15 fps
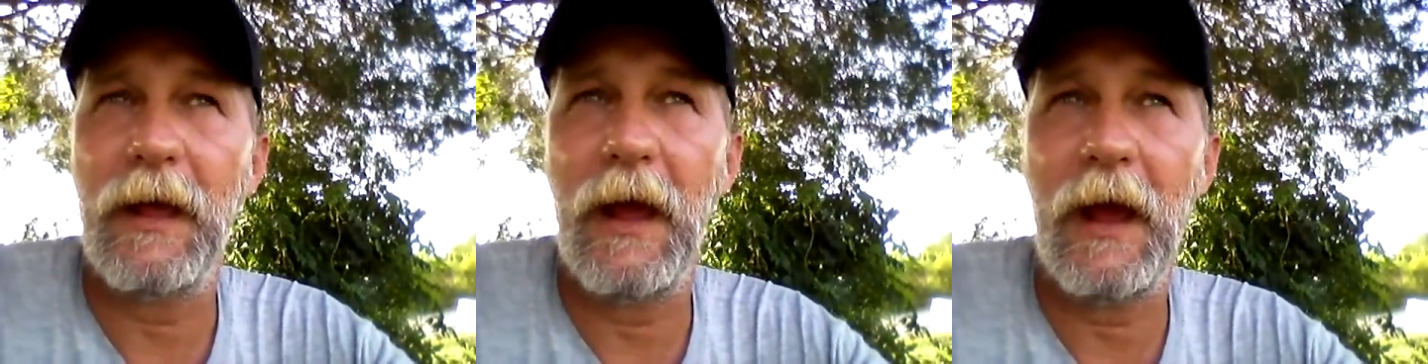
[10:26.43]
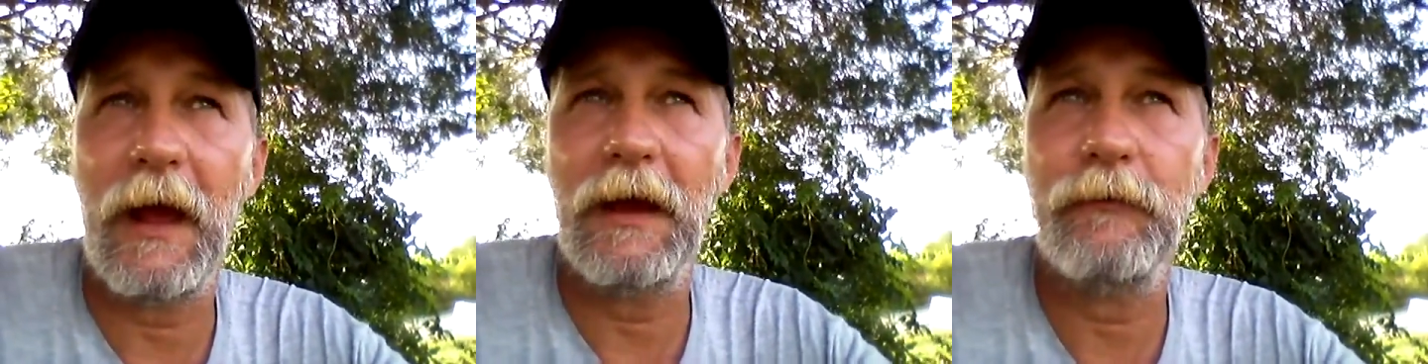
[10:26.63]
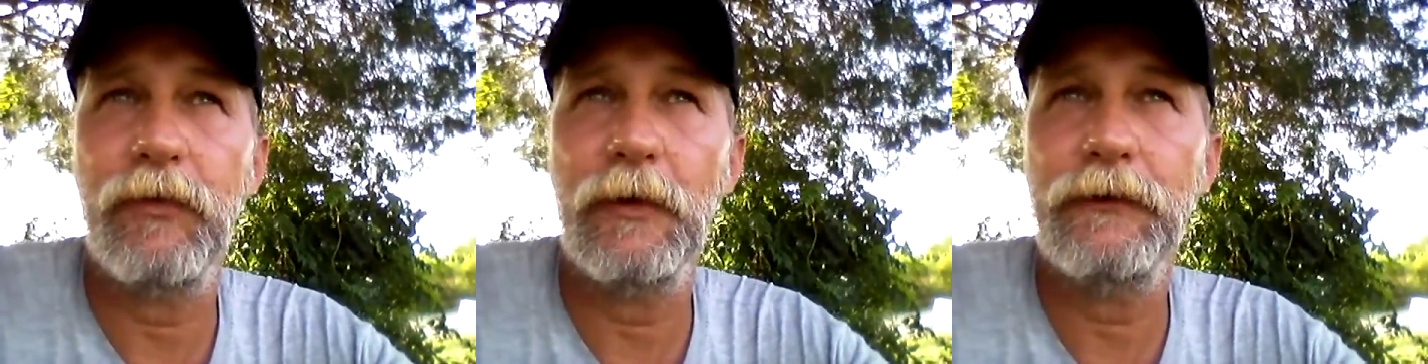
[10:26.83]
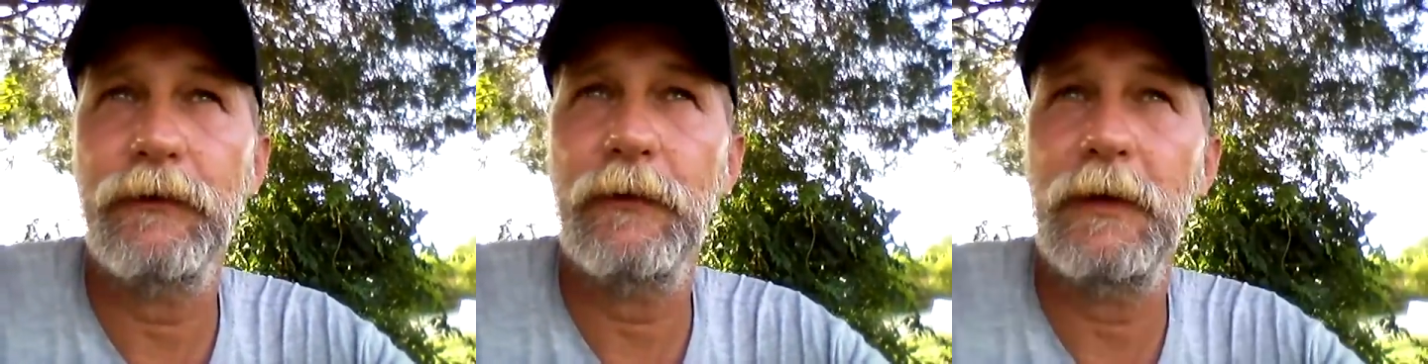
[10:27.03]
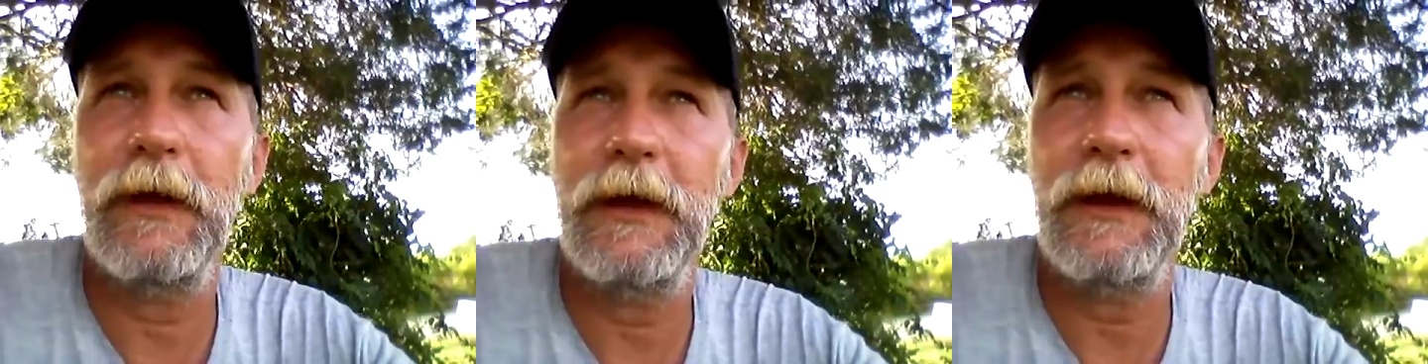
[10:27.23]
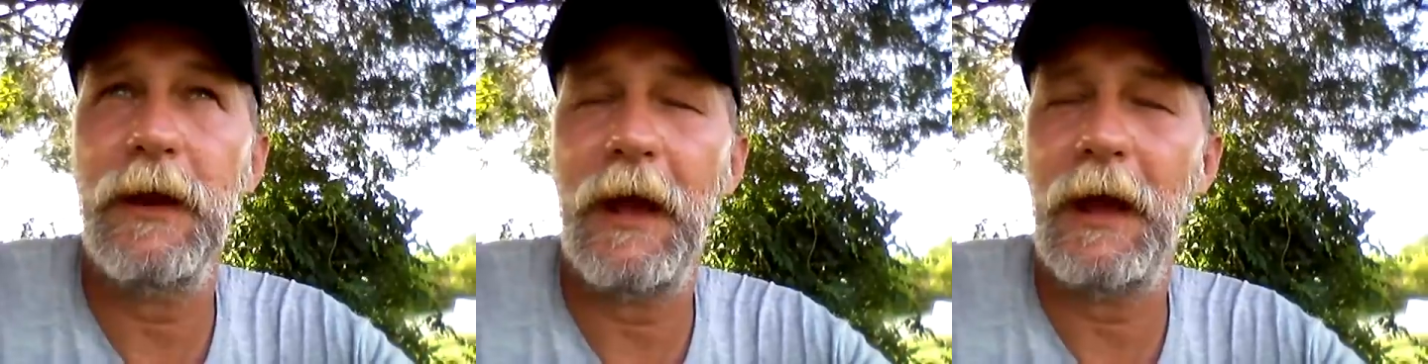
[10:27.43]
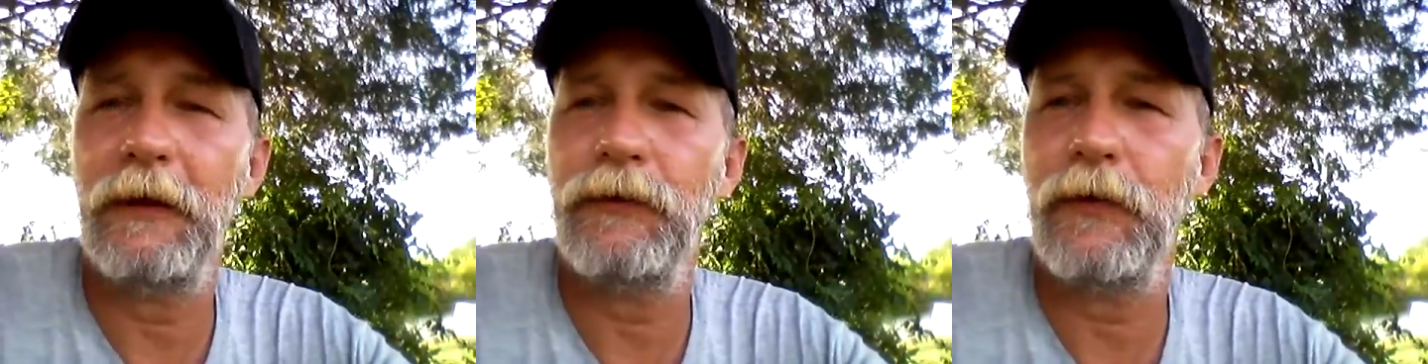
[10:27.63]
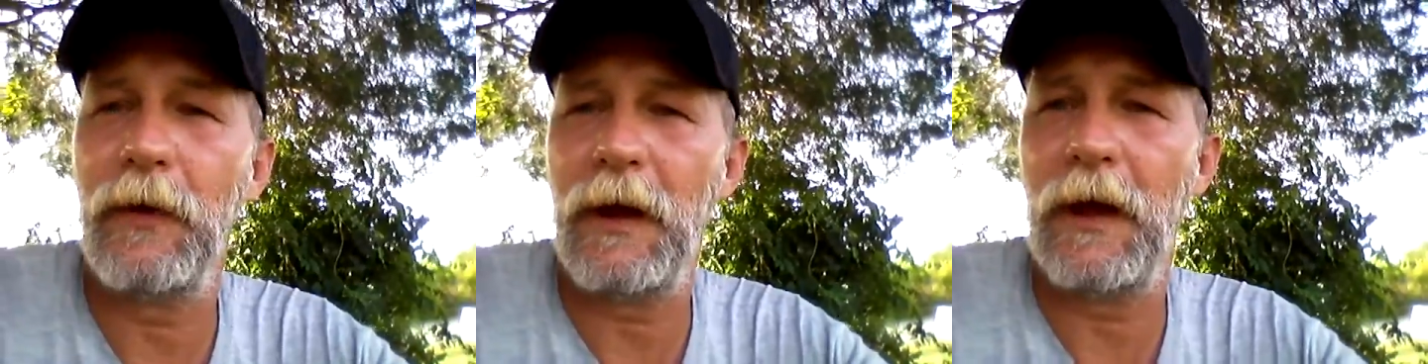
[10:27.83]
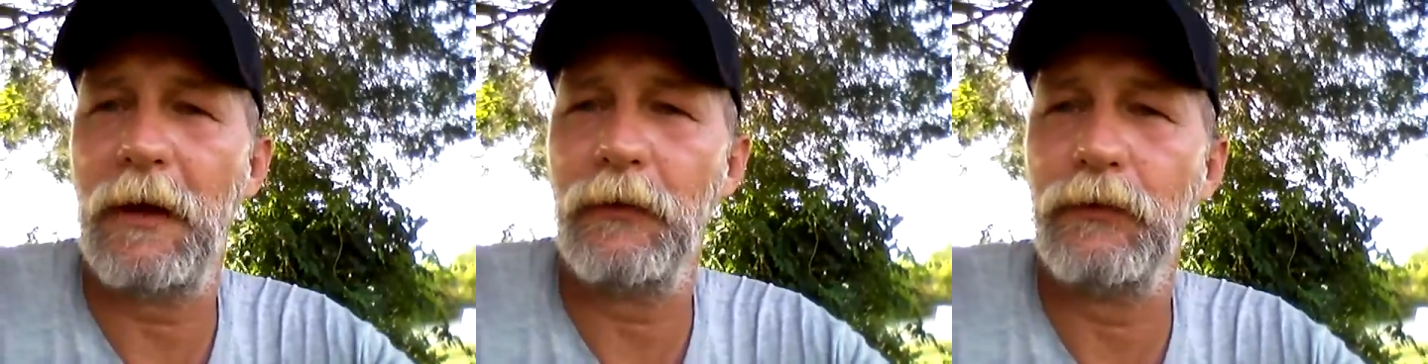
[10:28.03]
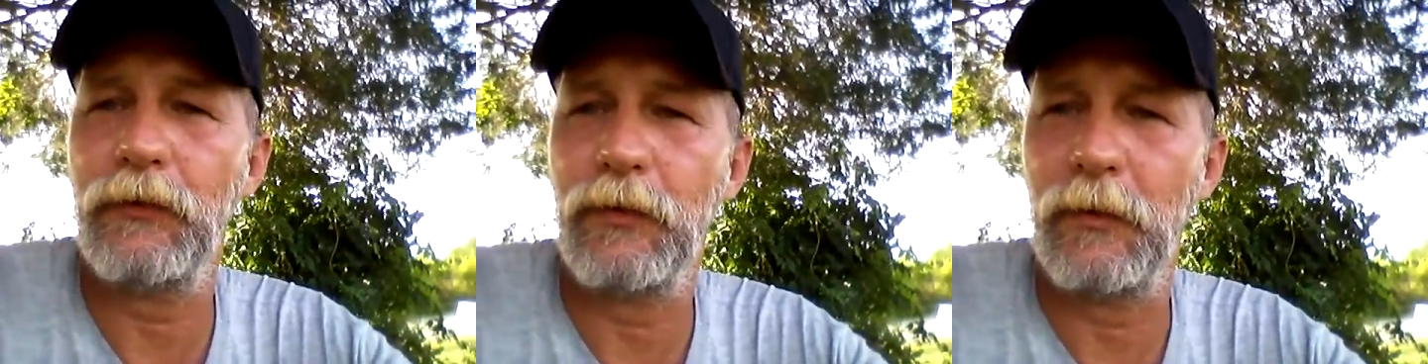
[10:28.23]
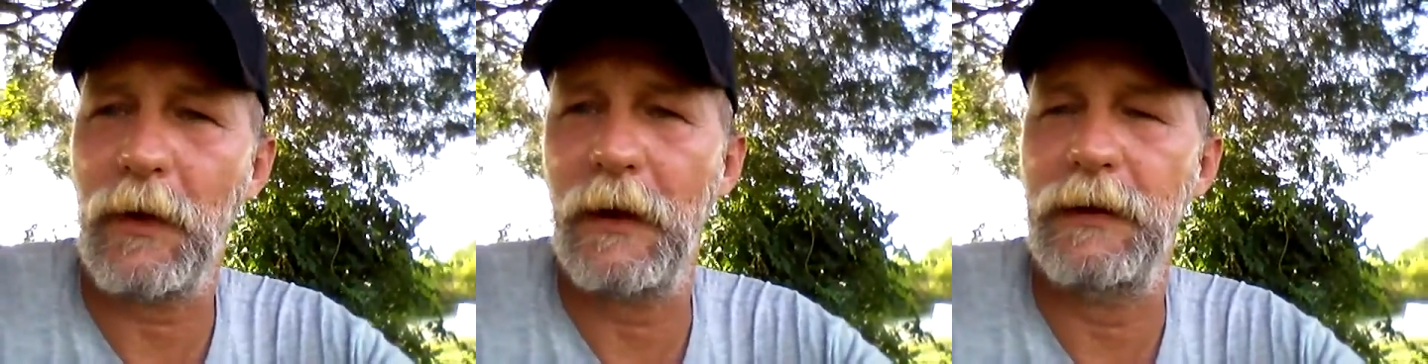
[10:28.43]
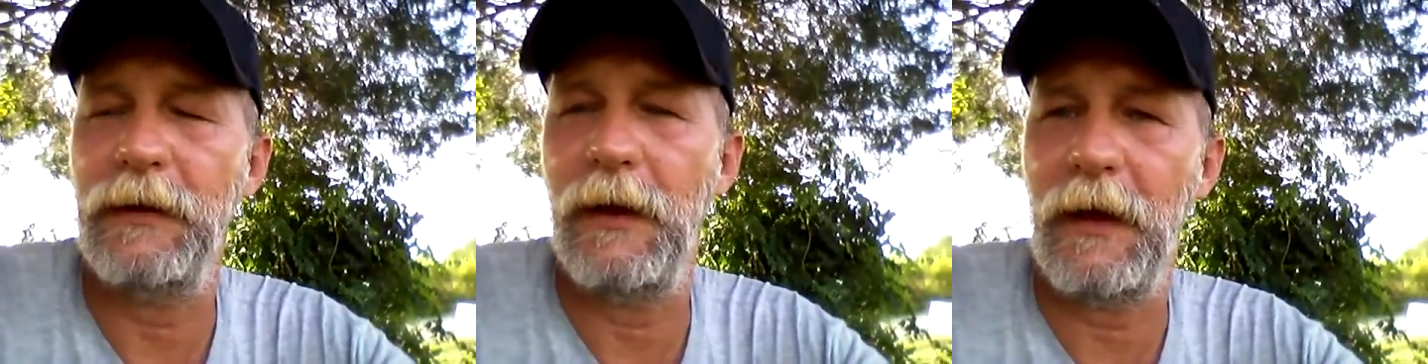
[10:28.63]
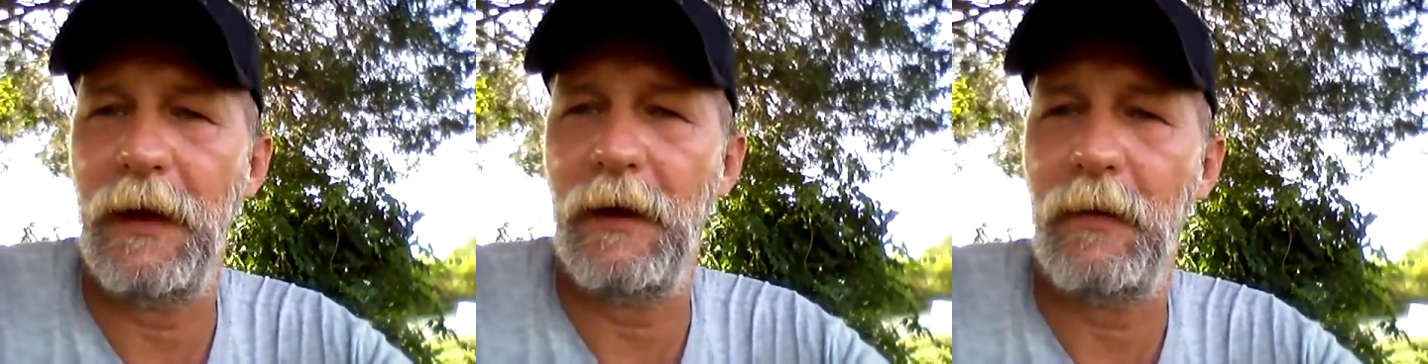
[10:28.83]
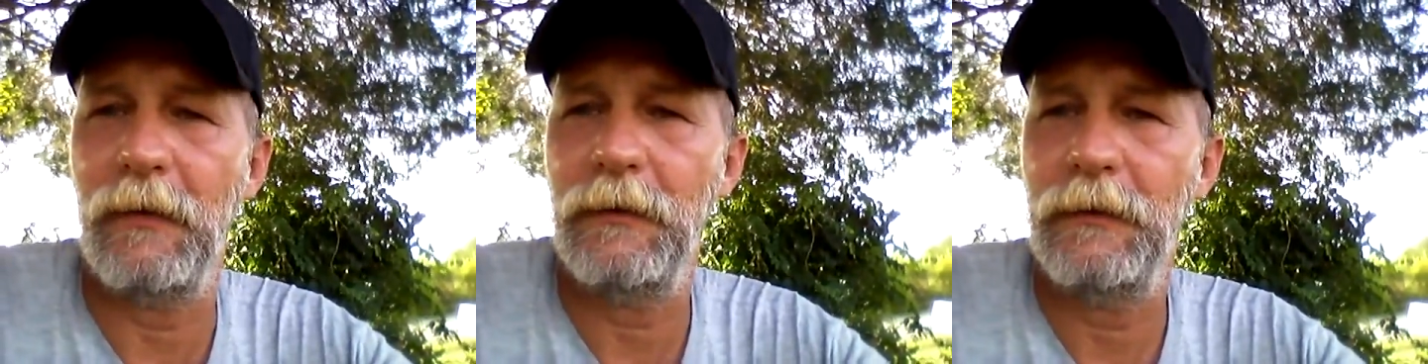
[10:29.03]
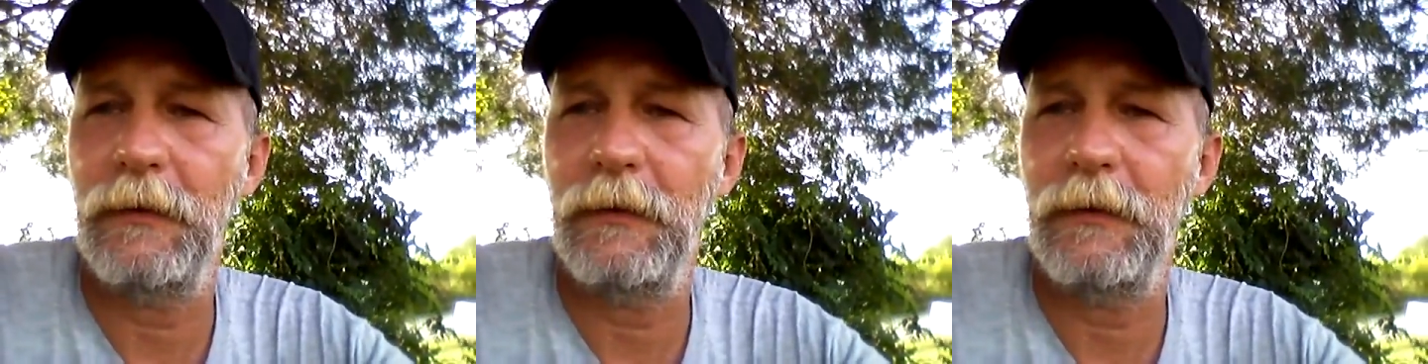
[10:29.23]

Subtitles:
Have what you need at your house right now.